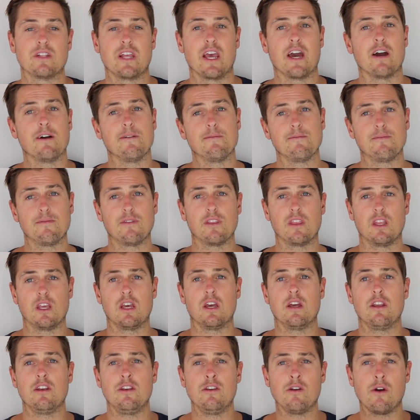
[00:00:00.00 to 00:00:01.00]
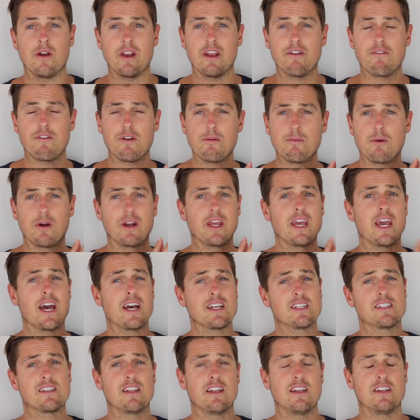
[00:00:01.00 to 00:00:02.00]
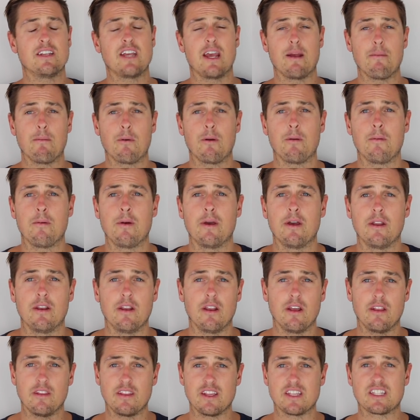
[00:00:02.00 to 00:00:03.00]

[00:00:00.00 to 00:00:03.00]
Now, not everybody has the temperament,